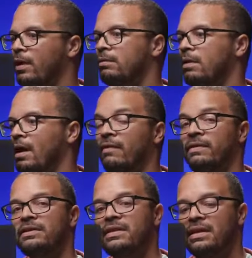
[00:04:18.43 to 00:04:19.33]
I
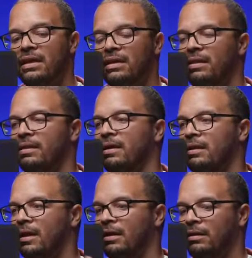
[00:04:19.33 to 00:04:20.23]
haven't seen anything
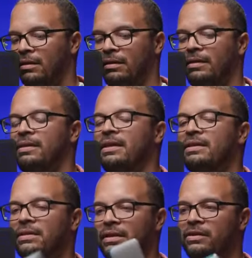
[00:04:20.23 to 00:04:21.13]
that
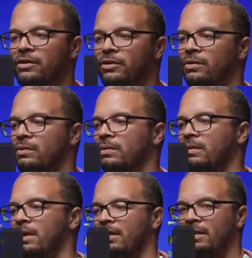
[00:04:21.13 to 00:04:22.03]
this can do
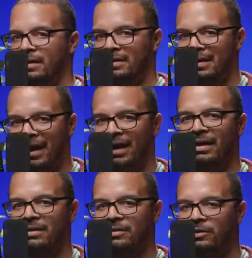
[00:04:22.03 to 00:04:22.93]
that this
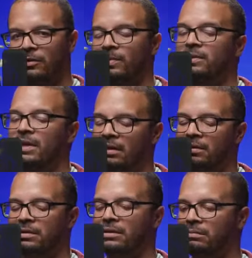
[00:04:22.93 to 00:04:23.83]
can't do,
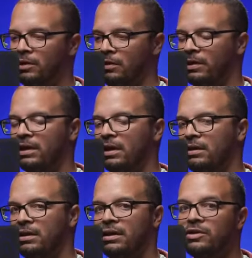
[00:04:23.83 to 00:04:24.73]
besides, you know,
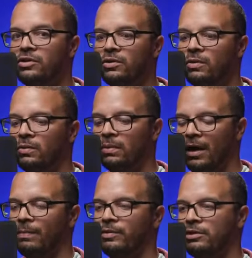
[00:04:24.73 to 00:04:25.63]
connecting it to
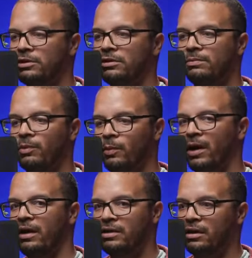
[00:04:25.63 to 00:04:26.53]
Aputure's
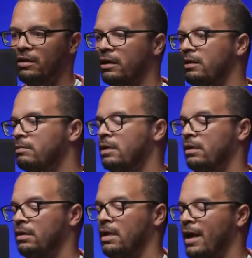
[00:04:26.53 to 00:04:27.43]
proprietary
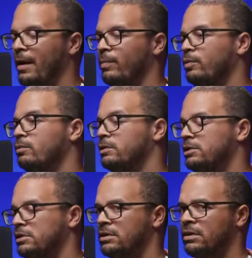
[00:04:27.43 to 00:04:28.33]
app, which
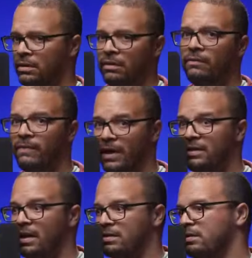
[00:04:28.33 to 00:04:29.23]
is
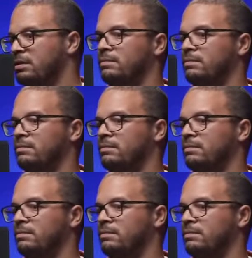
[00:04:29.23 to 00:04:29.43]
fantastic.